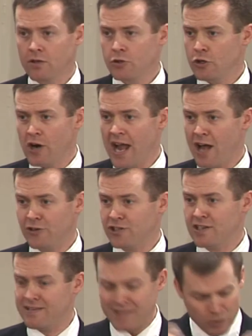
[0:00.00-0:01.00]
to your house
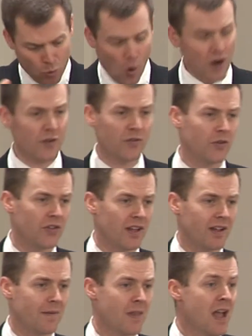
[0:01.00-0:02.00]
and eat. That's a wonderful thing.